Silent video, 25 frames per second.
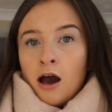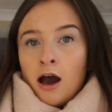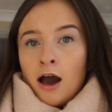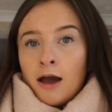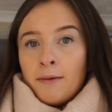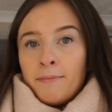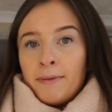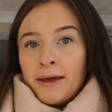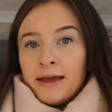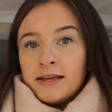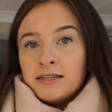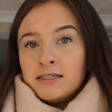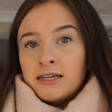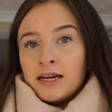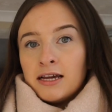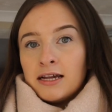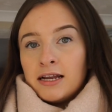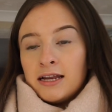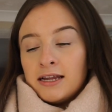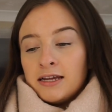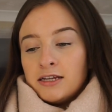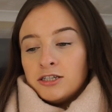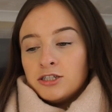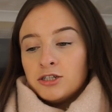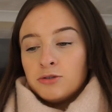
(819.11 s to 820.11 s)
I
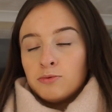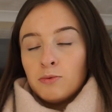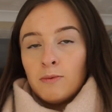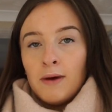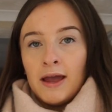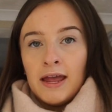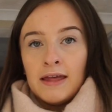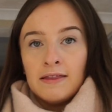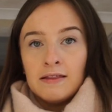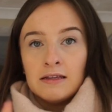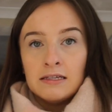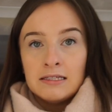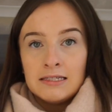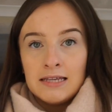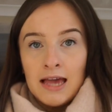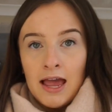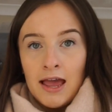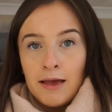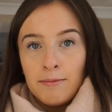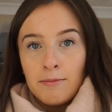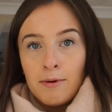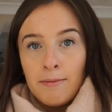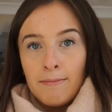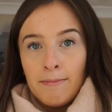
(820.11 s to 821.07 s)
basically just weigh the same